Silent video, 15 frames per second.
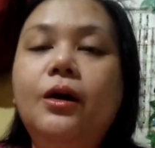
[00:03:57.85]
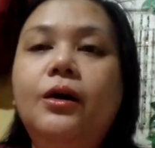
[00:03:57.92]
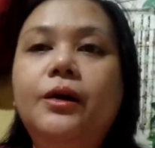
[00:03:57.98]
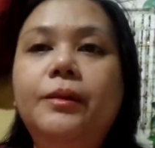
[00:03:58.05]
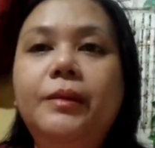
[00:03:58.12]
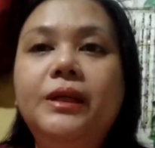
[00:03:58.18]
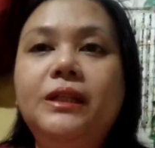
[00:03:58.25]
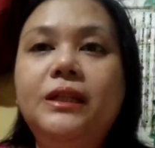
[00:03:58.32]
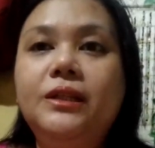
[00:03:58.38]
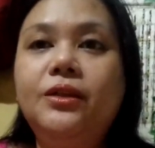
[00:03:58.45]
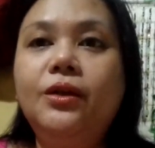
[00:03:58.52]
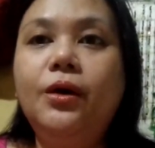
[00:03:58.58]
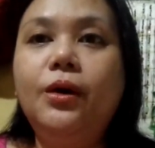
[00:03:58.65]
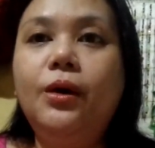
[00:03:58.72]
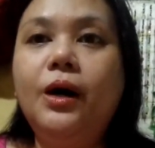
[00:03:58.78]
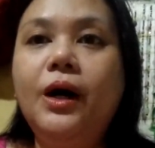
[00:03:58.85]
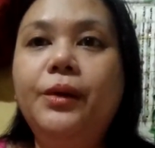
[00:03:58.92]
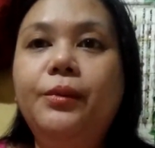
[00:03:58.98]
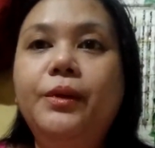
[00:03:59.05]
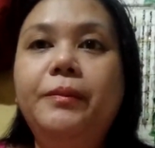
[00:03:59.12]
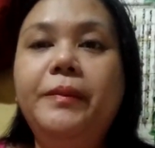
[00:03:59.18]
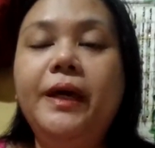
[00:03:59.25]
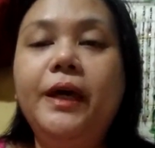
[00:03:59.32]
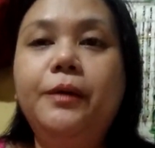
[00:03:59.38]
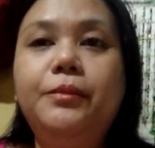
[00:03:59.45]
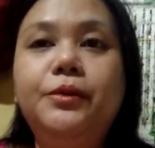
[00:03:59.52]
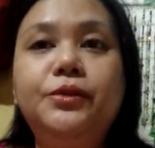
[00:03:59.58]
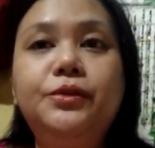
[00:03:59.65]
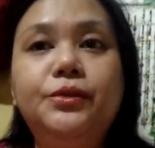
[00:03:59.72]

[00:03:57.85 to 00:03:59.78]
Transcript: or my tito, I will be able